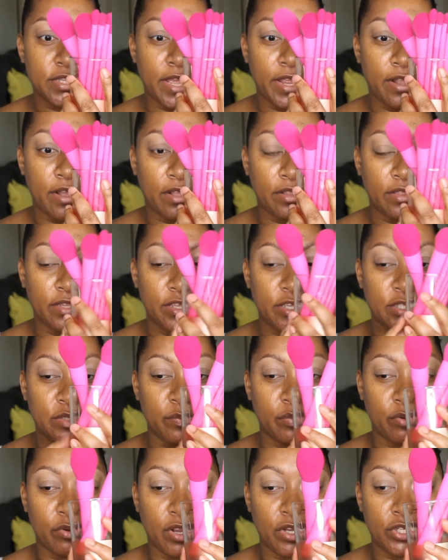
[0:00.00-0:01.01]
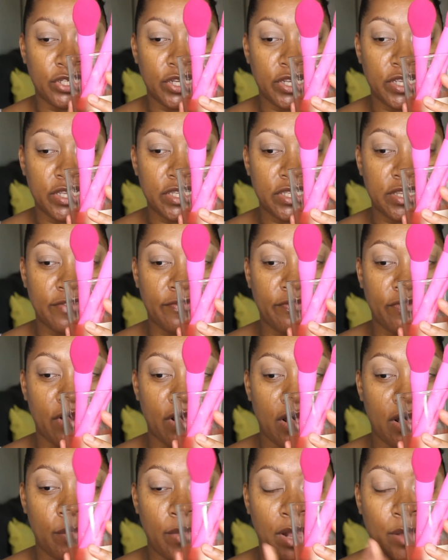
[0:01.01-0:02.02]
I got these brushes
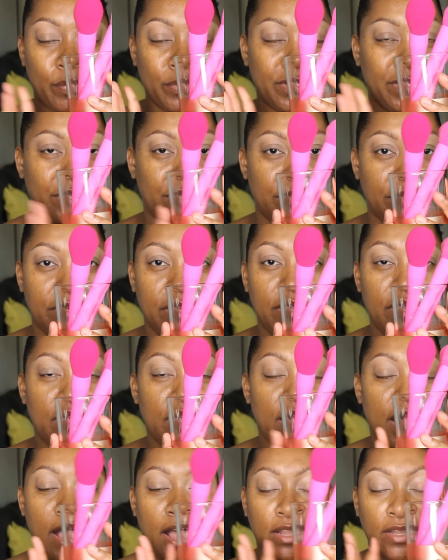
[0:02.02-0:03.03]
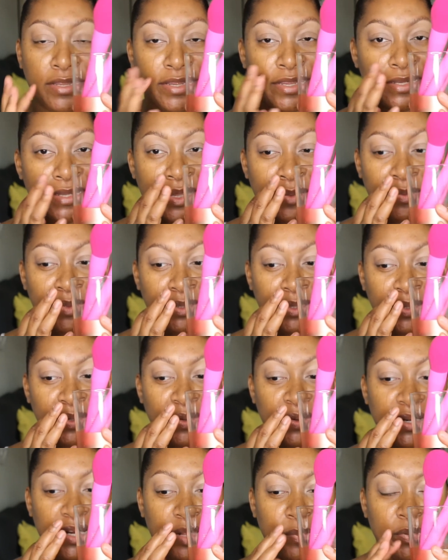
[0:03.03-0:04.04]
from, I'll link it down
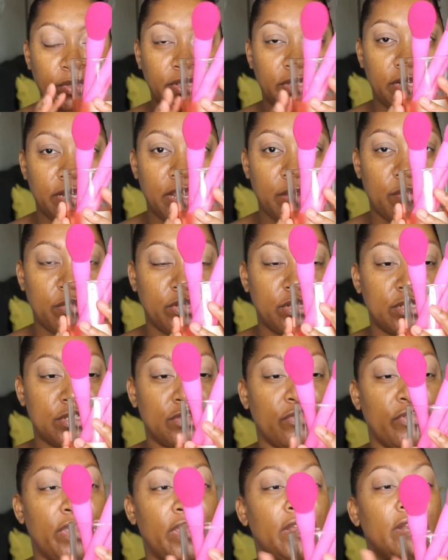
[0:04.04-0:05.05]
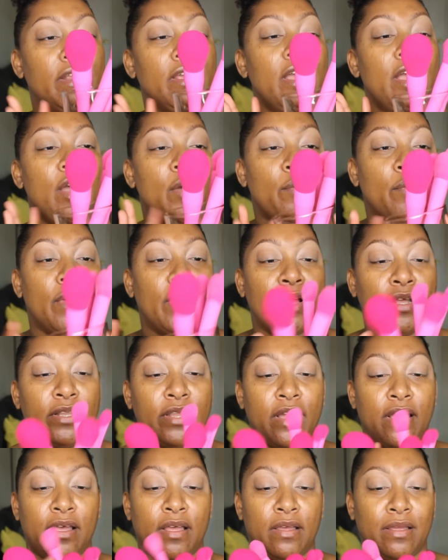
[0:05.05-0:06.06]
below and I'll put the name on the screen, but
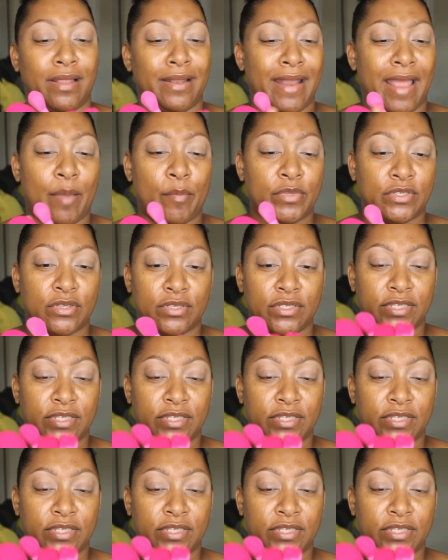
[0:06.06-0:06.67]
an Amazon